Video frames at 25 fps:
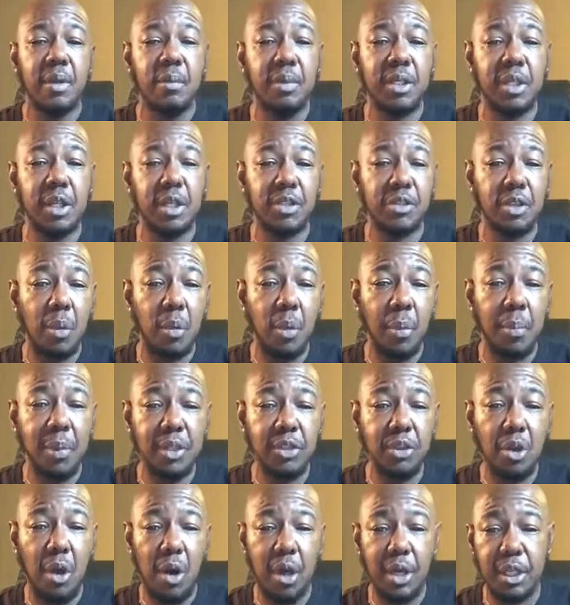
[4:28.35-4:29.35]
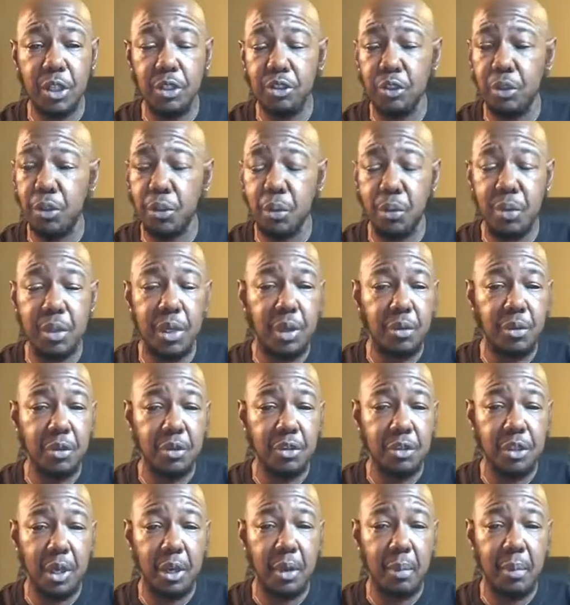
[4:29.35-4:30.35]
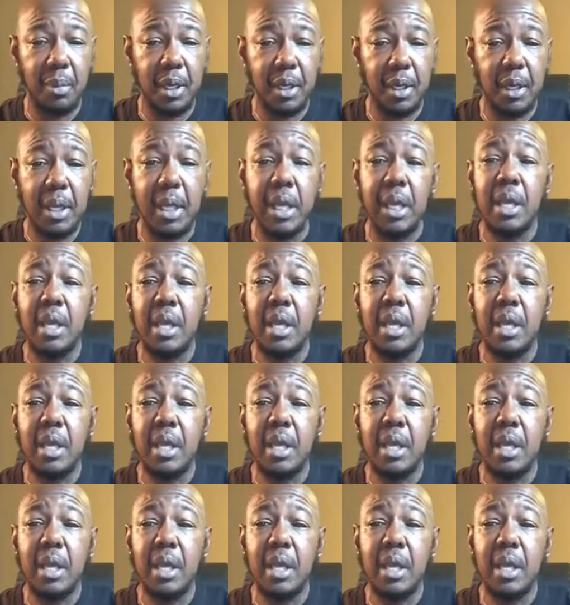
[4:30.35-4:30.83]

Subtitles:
because I will be talking to 3 other gentlemen,